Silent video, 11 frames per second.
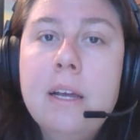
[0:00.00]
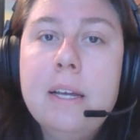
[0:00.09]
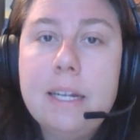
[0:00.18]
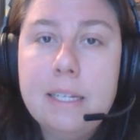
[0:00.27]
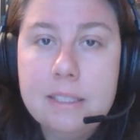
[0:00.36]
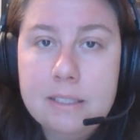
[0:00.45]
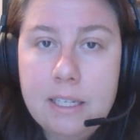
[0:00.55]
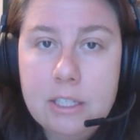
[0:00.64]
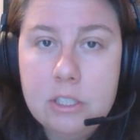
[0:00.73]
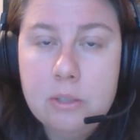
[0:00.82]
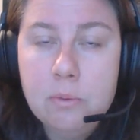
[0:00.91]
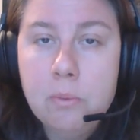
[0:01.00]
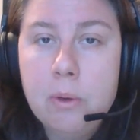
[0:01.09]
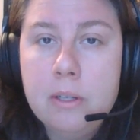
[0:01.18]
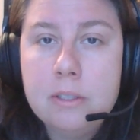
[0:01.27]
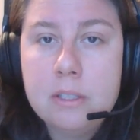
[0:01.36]
in session,
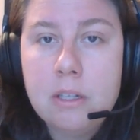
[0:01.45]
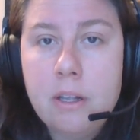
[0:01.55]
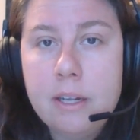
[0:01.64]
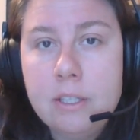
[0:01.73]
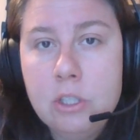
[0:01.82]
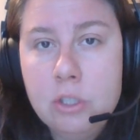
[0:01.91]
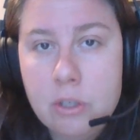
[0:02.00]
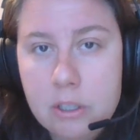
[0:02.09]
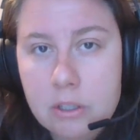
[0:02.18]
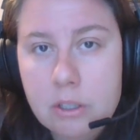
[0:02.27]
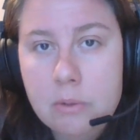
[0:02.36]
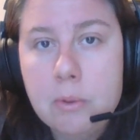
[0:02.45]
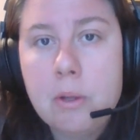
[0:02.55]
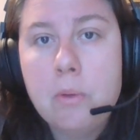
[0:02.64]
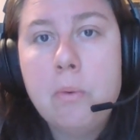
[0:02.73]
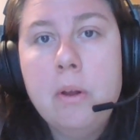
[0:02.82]
what's the client struggling
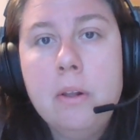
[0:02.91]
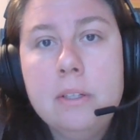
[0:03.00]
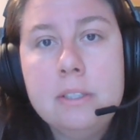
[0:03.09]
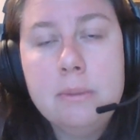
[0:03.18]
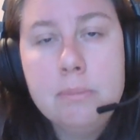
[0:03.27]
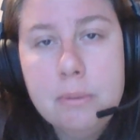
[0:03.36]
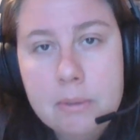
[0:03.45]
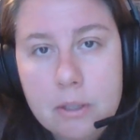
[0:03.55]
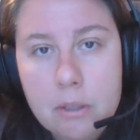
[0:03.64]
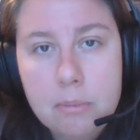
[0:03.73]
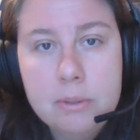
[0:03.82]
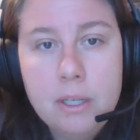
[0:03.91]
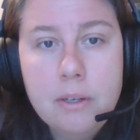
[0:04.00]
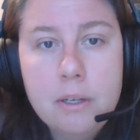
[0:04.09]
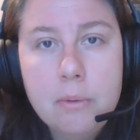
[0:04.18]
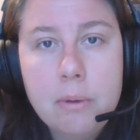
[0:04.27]
with, what are the symptoms that they're
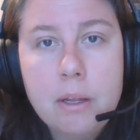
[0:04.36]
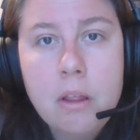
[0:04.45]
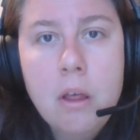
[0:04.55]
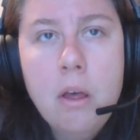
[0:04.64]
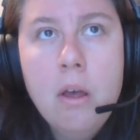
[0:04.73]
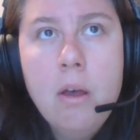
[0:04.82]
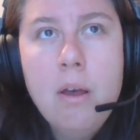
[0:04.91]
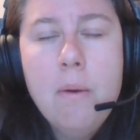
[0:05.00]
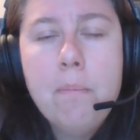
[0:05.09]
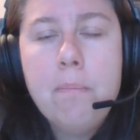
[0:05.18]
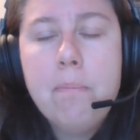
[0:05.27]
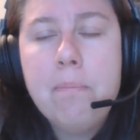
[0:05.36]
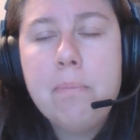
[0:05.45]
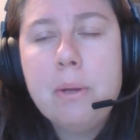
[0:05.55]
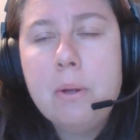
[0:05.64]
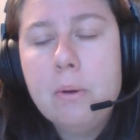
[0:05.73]
presenting with.
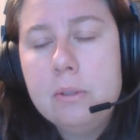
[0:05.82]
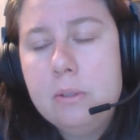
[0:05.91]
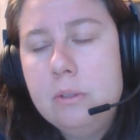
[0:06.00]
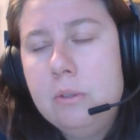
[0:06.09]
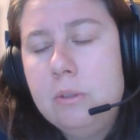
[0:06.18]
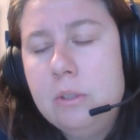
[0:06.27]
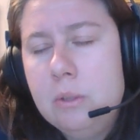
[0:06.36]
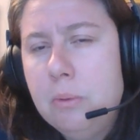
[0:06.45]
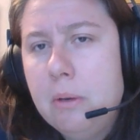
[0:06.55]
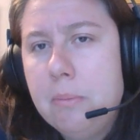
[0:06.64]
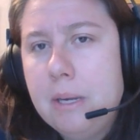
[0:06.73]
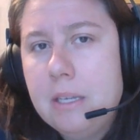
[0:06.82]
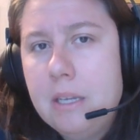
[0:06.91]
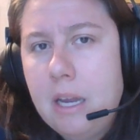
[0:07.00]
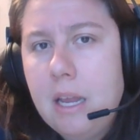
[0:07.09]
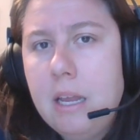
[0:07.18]
But you also still want to
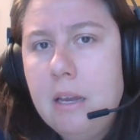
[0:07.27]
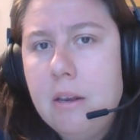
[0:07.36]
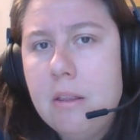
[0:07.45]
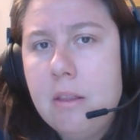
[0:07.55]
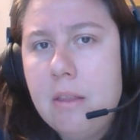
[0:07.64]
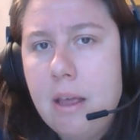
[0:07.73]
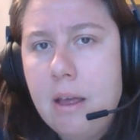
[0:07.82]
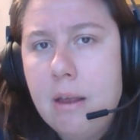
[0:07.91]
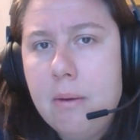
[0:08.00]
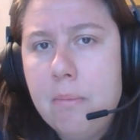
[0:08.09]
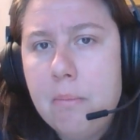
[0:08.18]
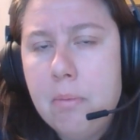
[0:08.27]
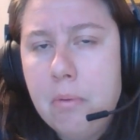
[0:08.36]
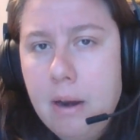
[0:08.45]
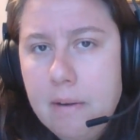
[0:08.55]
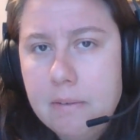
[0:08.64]
maintain that
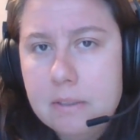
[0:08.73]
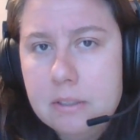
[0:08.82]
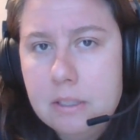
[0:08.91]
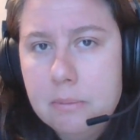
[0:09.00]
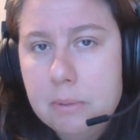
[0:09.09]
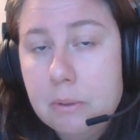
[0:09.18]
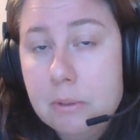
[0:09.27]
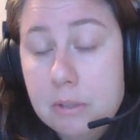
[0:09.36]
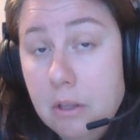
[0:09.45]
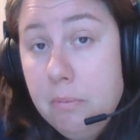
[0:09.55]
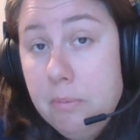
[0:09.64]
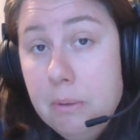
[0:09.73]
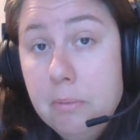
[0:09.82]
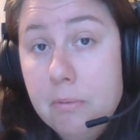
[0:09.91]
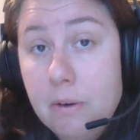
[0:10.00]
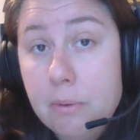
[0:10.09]
privacy because other
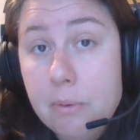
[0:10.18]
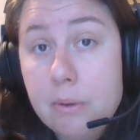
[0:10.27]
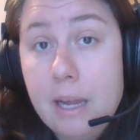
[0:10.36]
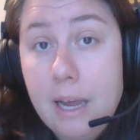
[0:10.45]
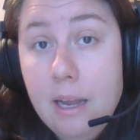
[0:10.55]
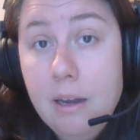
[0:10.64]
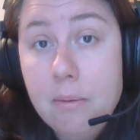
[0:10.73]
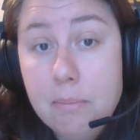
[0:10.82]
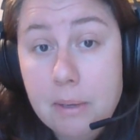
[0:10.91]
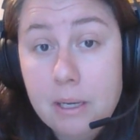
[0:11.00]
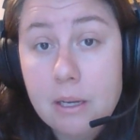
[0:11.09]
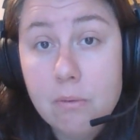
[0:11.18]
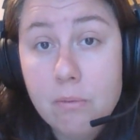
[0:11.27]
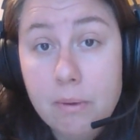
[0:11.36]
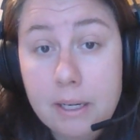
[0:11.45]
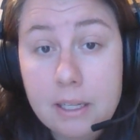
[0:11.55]
people very well can be
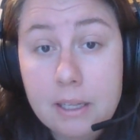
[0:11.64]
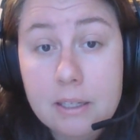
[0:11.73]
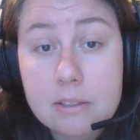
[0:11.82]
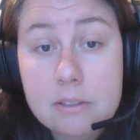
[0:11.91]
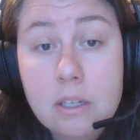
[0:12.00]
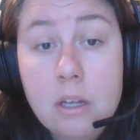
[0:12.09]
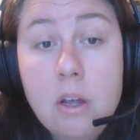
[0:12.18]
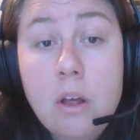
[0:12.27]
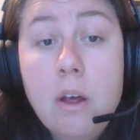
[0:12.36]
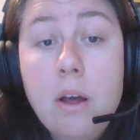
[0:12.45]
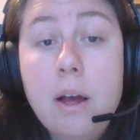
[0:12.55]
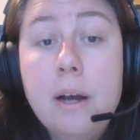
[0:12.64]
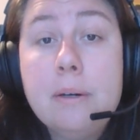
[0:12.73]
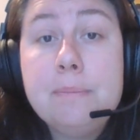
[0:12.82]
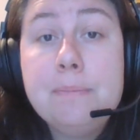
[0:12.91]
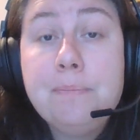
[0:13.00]
reading this.
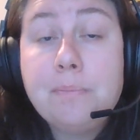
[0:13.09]
Um,